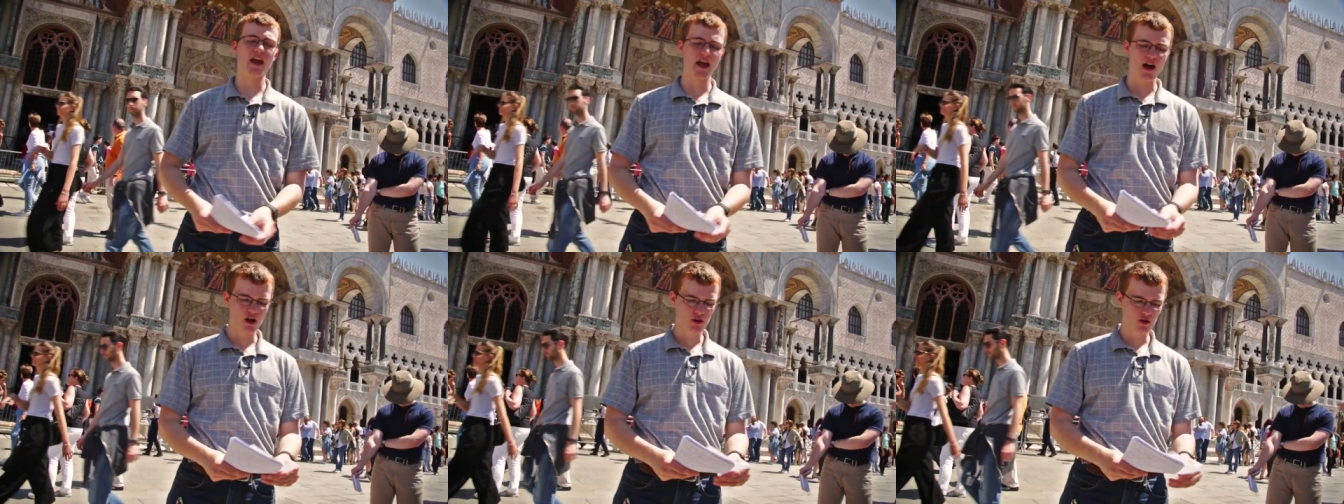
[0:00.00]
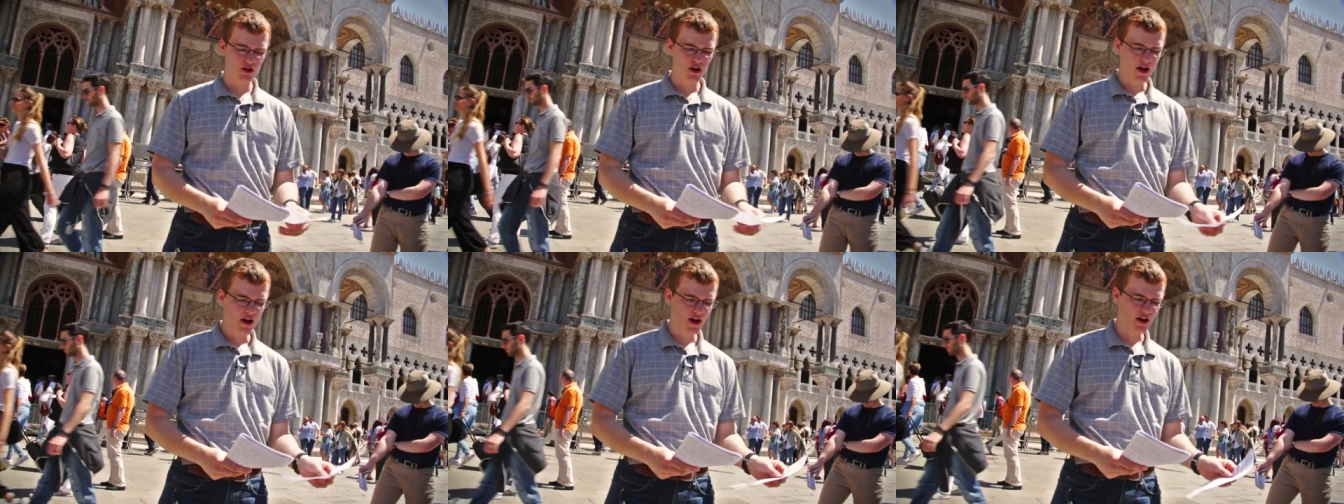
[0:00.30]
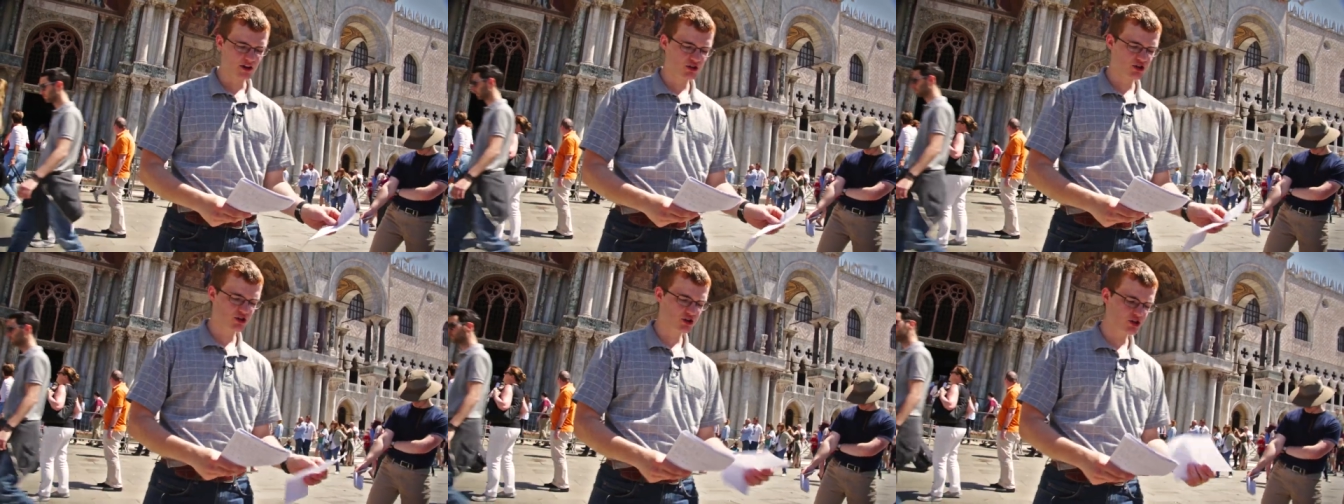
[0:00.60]
down
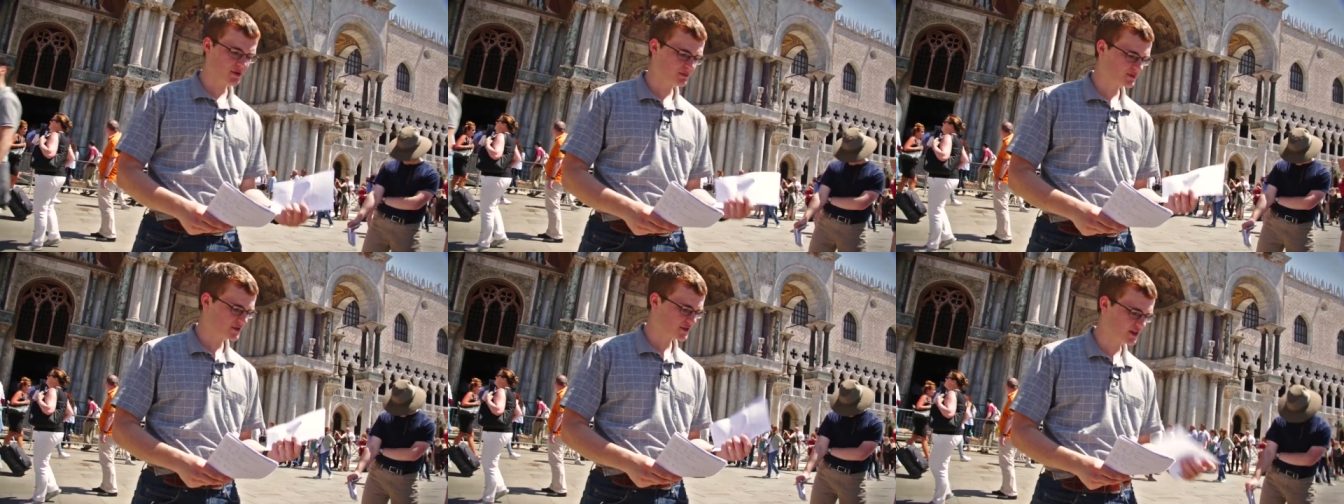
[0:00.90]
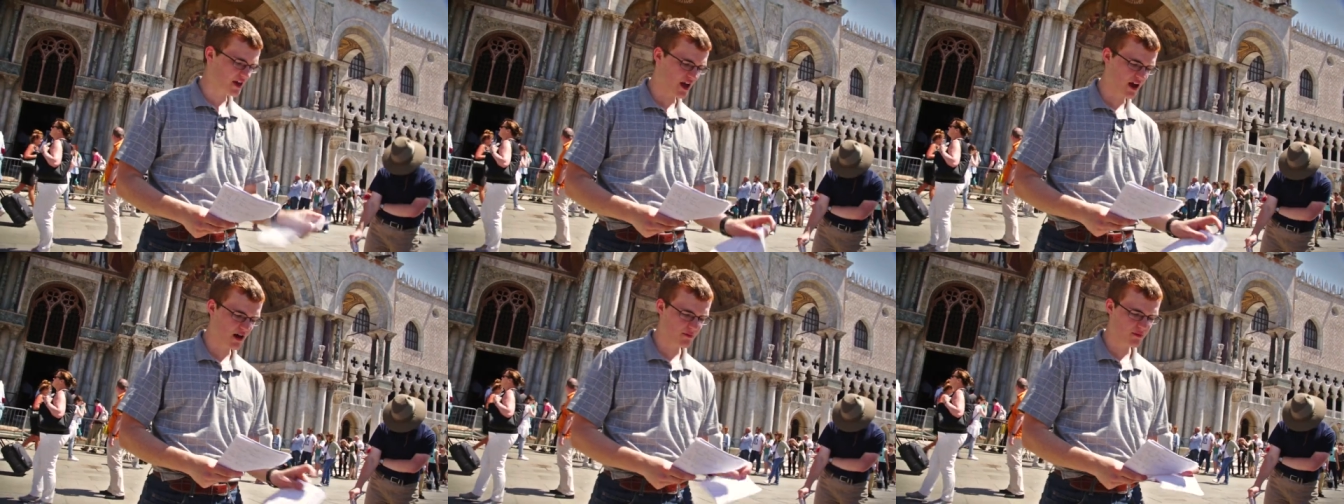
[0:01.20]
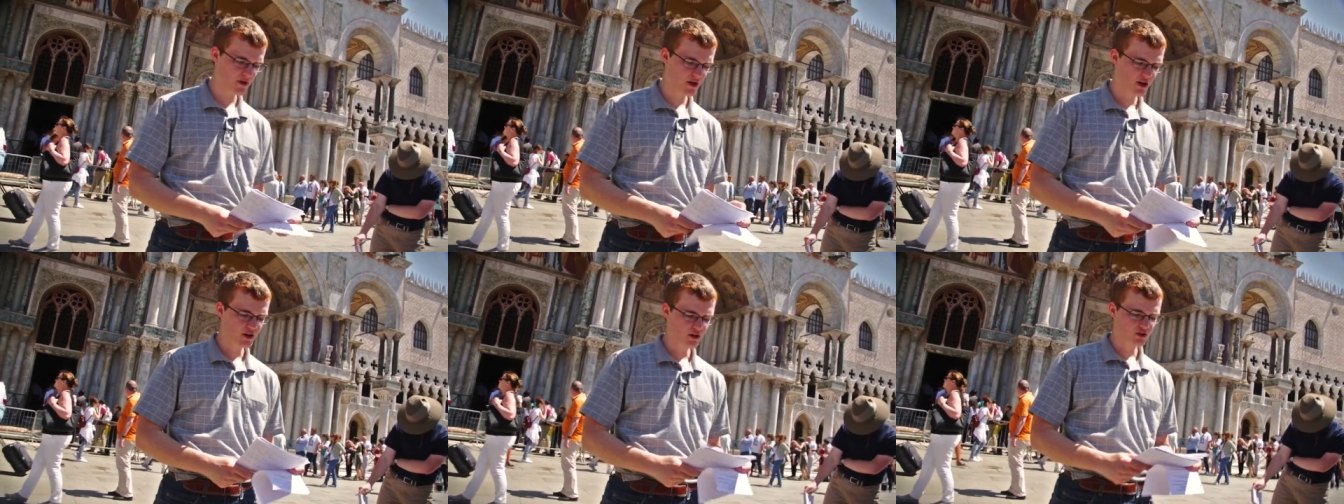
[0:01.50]
and ships
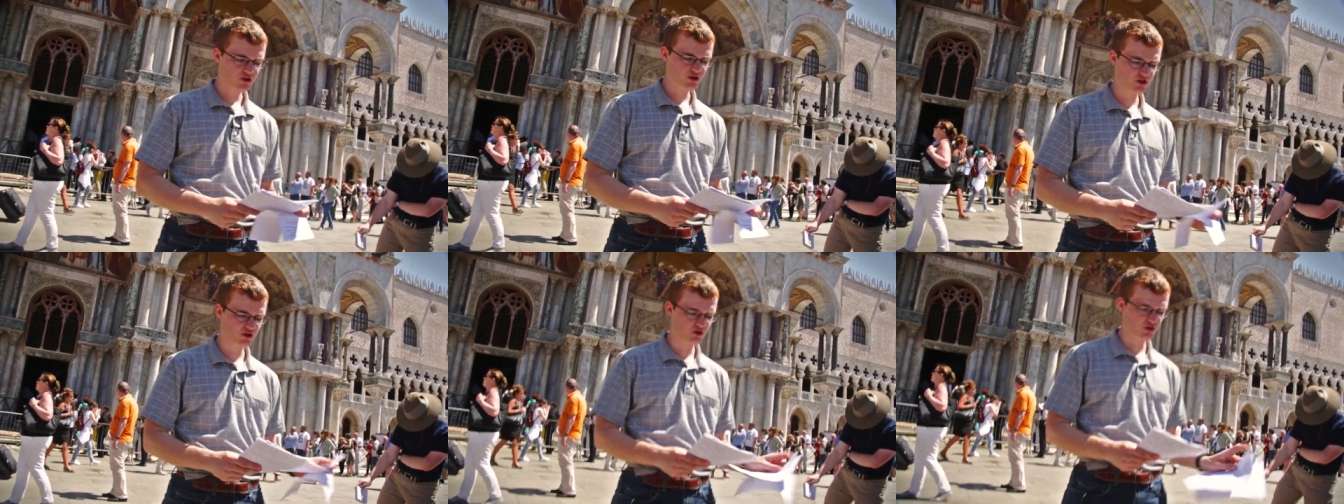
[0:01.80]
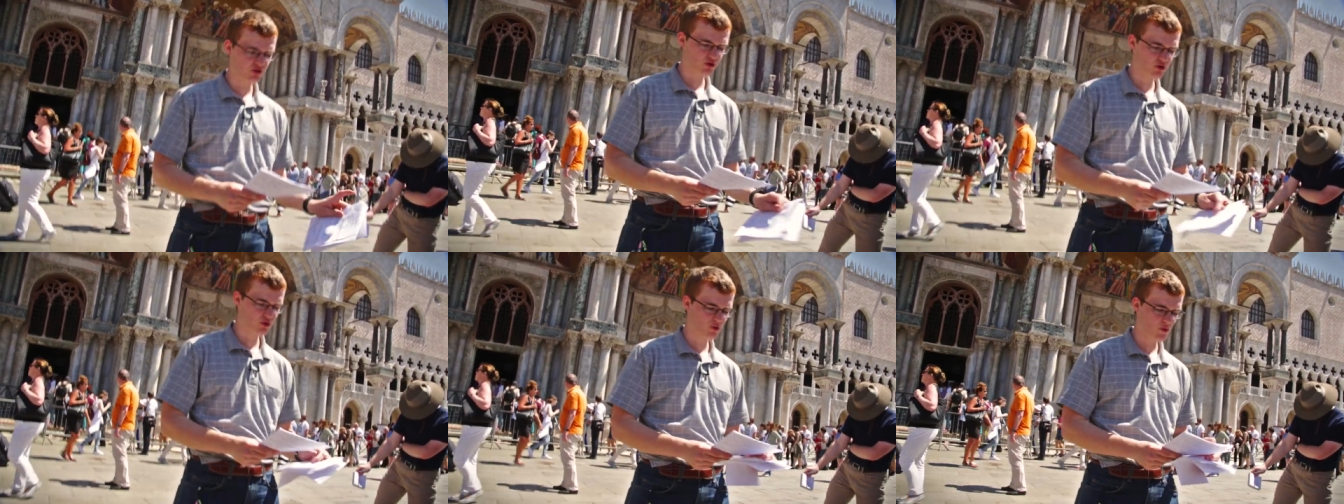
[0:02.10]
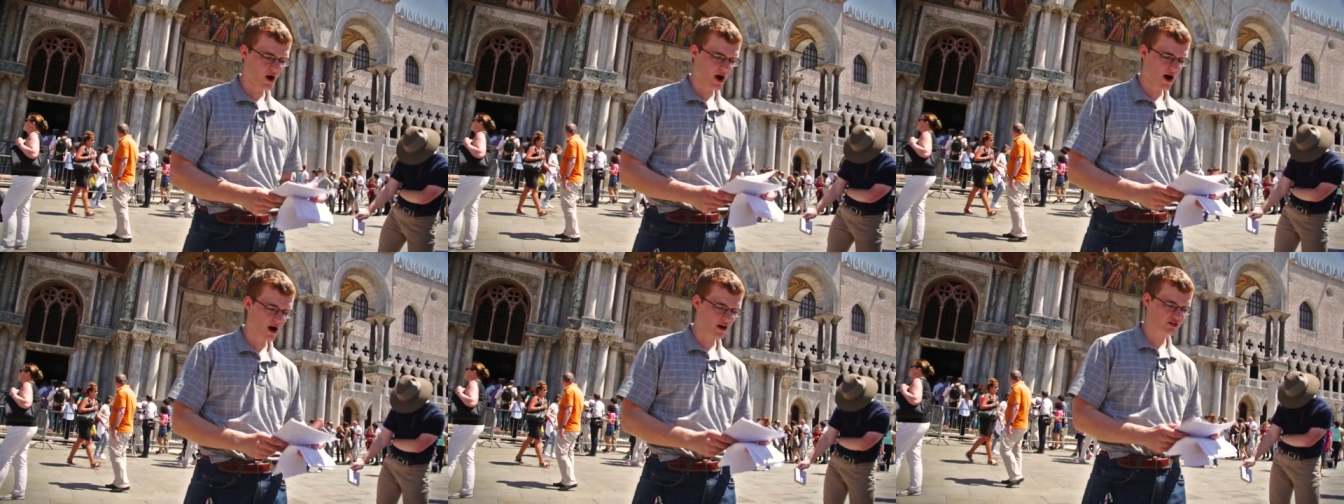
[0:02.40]
them
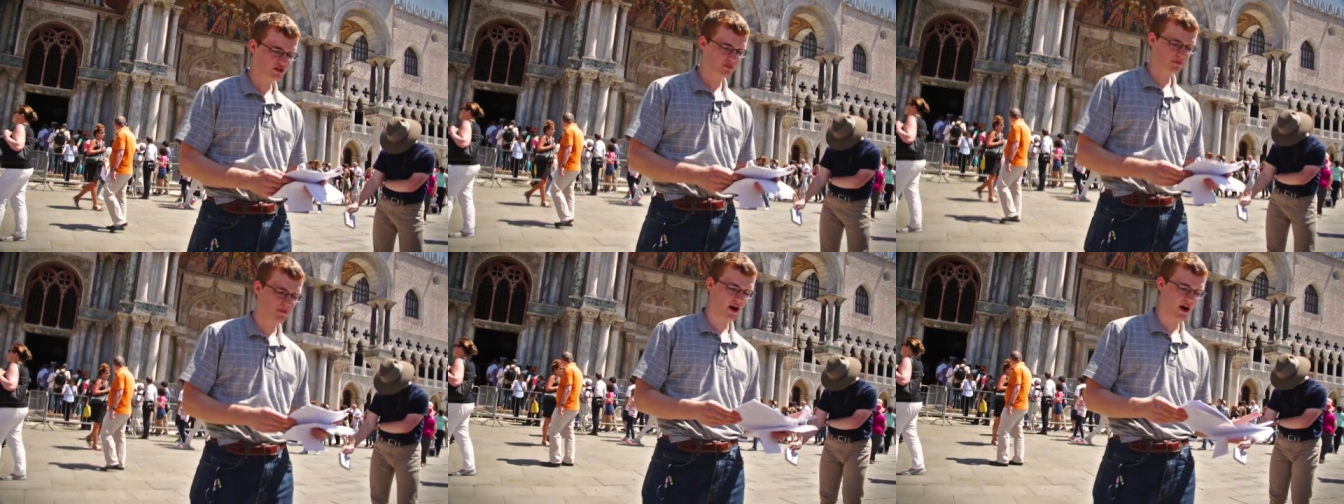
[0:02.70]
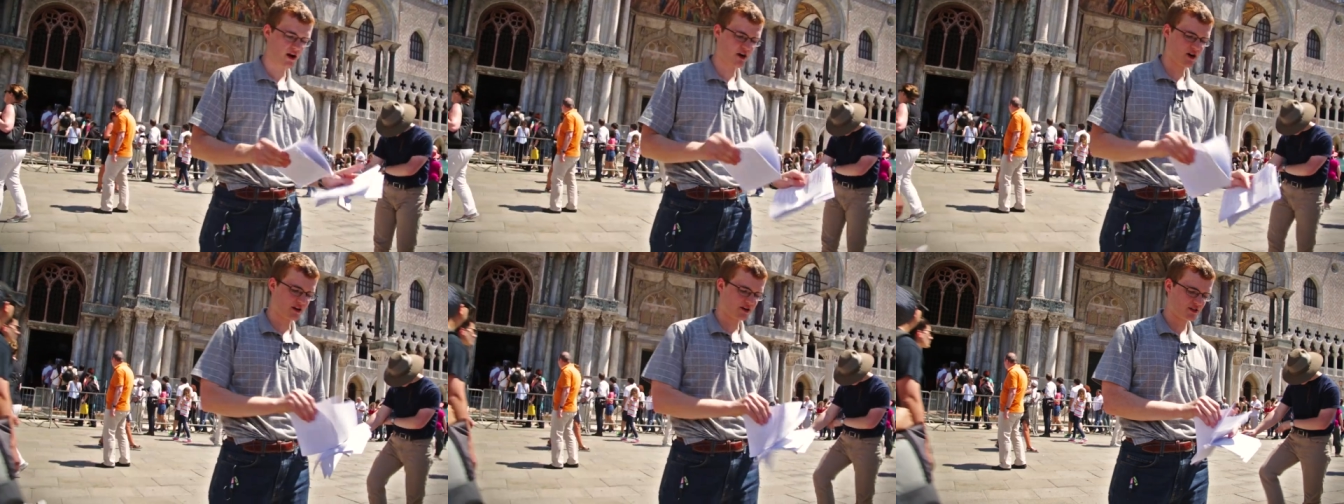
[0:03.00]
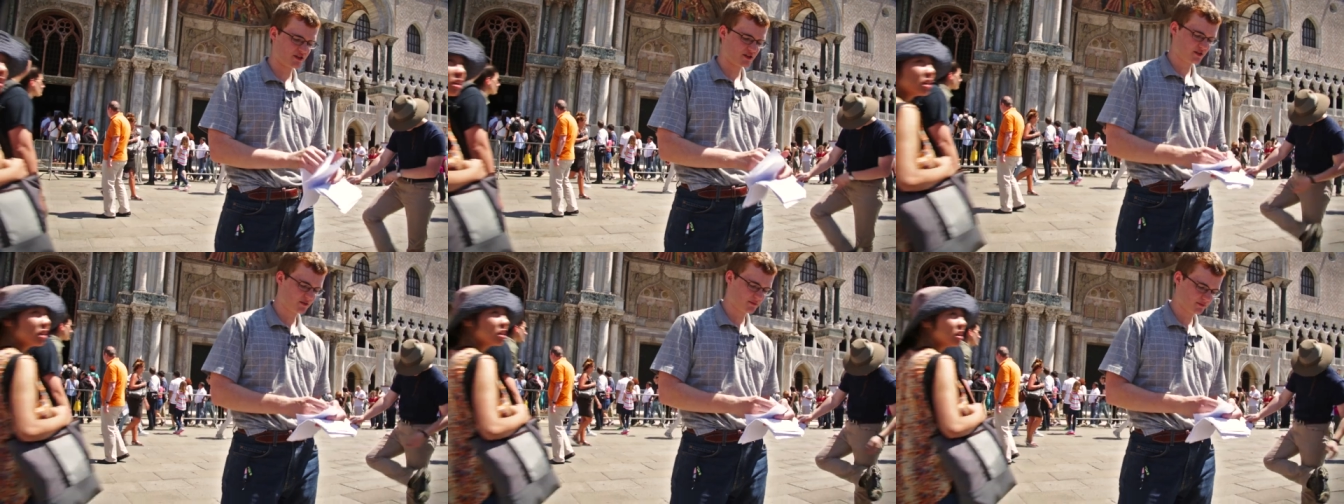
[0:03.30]
to, uh, to
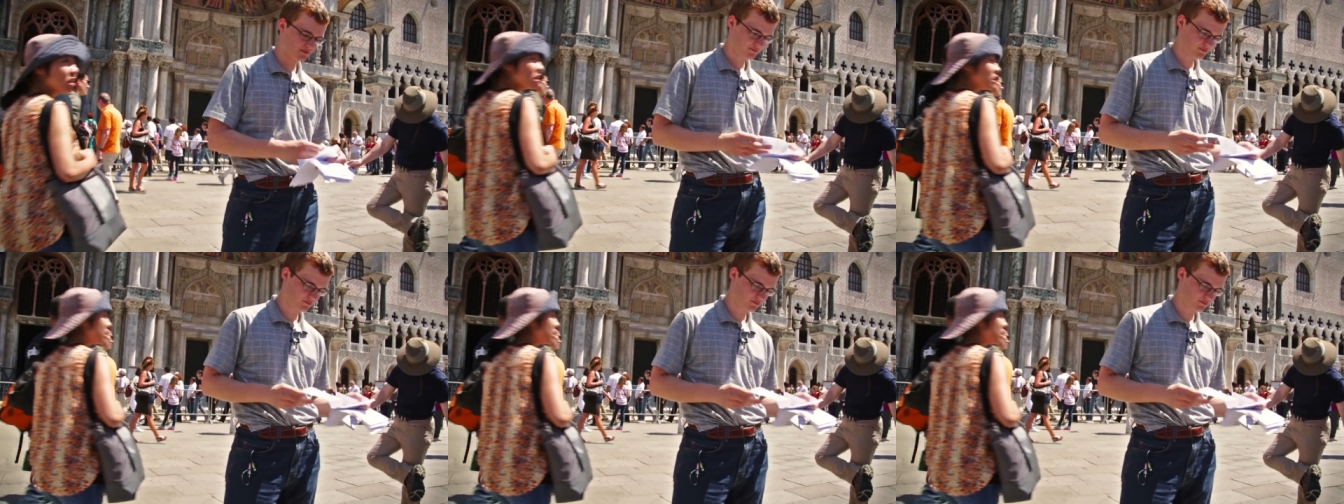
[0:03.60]
Paris.